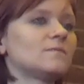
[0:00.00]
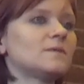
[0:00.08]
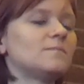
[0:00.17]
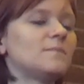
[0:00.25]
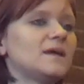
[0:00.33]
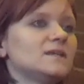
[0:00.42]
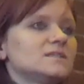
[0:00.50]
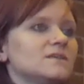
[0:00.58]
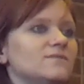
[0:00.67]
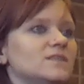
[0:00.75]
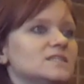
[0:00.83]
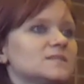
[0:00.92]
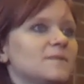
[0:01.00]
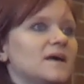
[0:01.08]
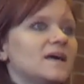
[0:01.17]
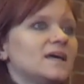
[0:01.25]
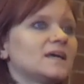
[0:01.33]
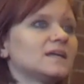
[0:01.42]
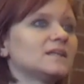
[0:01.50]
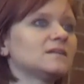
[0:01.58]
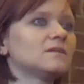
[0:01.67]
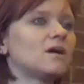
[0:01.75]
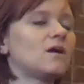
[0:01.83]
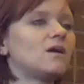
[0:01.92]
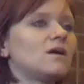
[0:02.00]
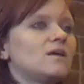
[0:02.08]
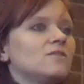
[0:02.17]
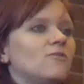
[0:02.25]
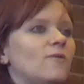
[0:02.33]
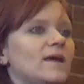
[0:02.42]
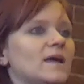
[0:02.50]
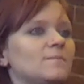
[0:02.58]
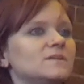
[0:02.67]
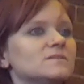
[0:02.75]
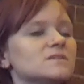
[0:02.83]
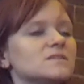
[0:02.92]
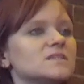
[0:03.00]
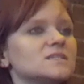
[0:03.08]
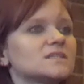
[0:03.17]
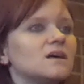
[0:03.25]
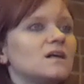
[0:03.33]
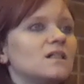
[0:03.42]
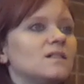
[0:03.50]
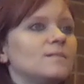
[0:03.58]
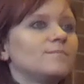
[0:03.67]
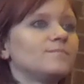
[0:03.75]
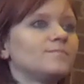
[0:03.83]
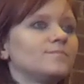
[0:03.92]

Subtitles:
From the base of the spine all the way up into the skull,